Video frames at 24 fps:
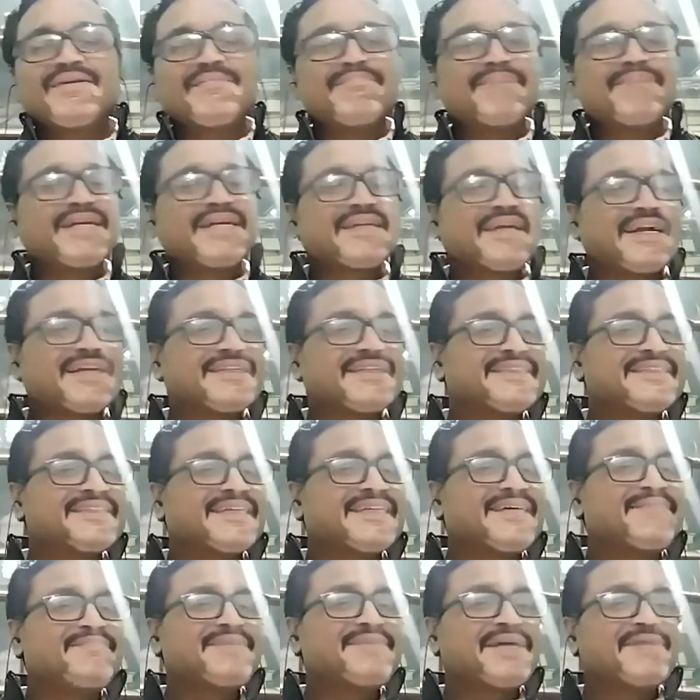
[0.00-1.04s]
But at the
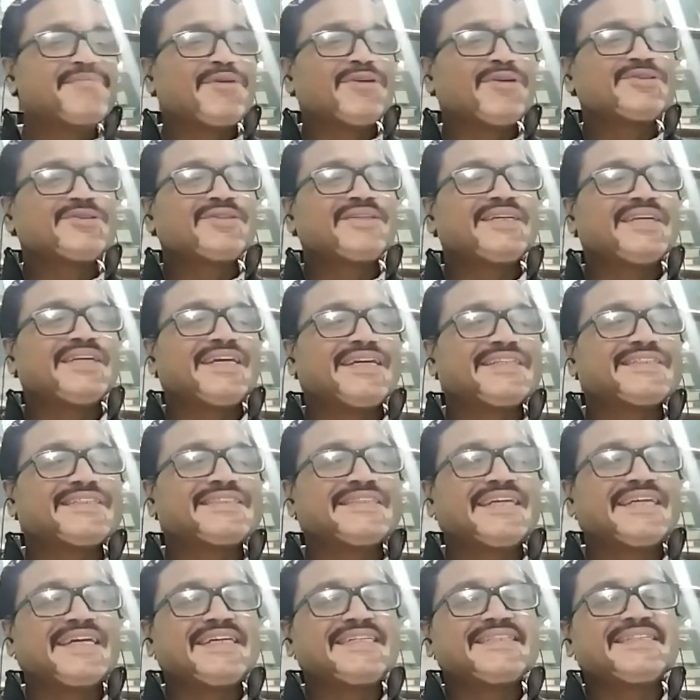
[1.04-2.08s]
same time also he has
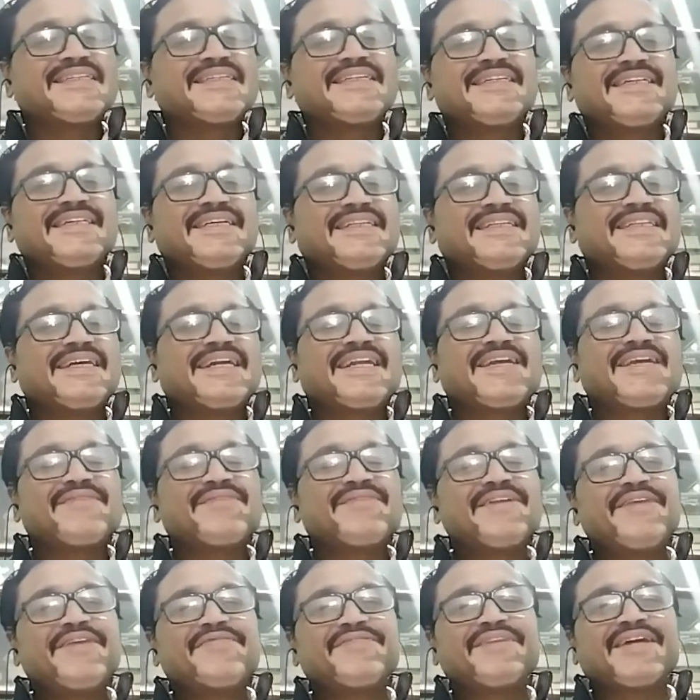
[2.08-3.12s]
said that
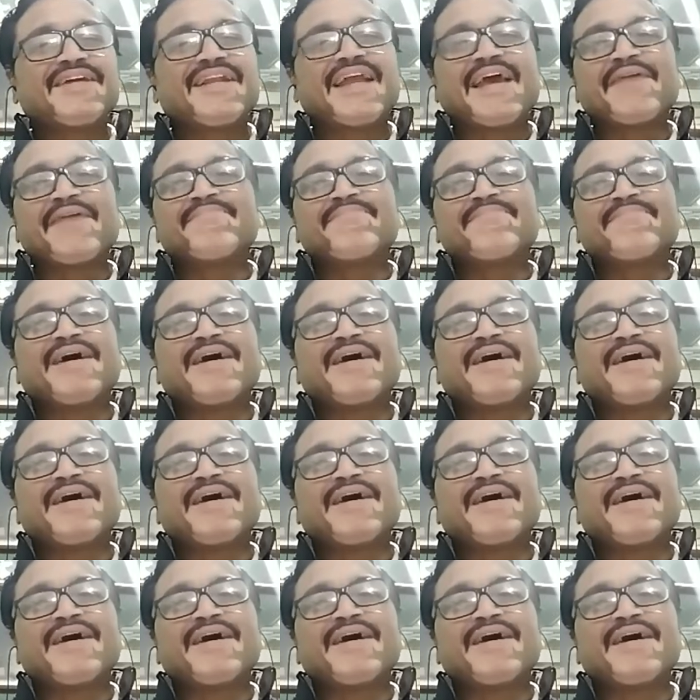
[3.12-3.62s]
even if the life